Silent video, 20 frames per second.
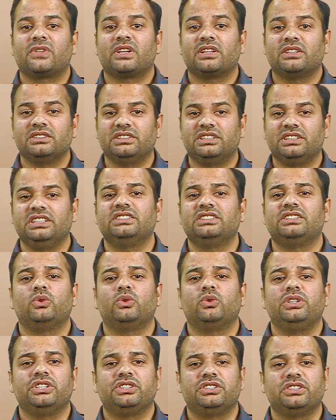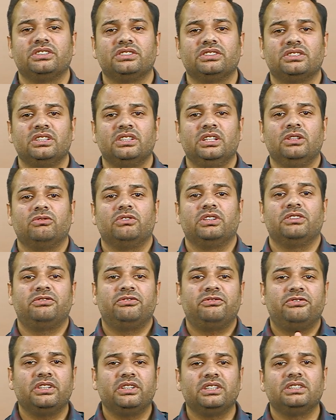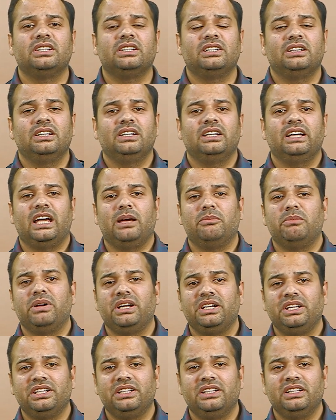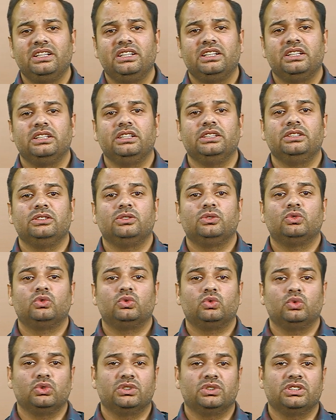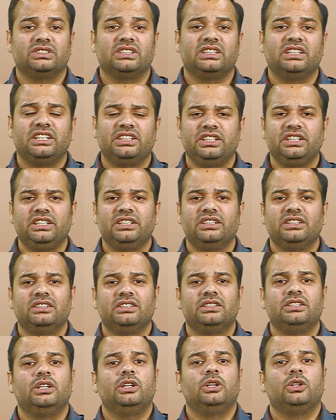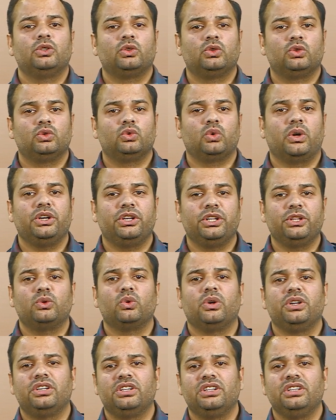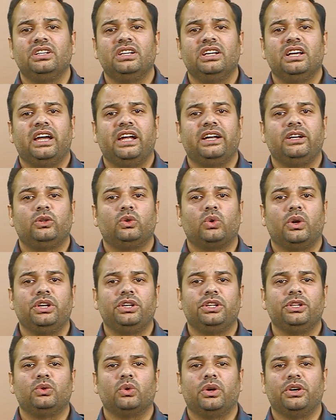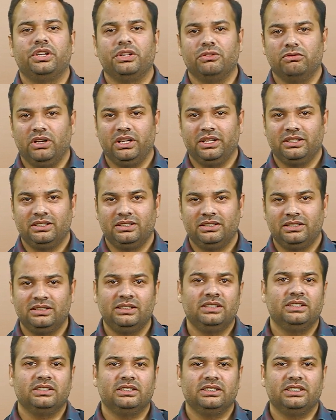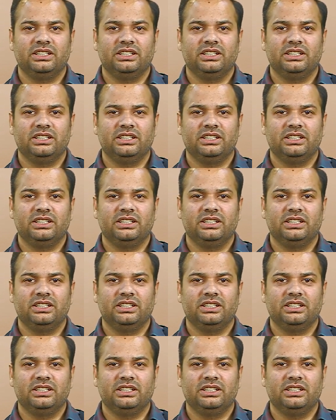These regulations were further amended in 2018, 2020, and 2021. Dear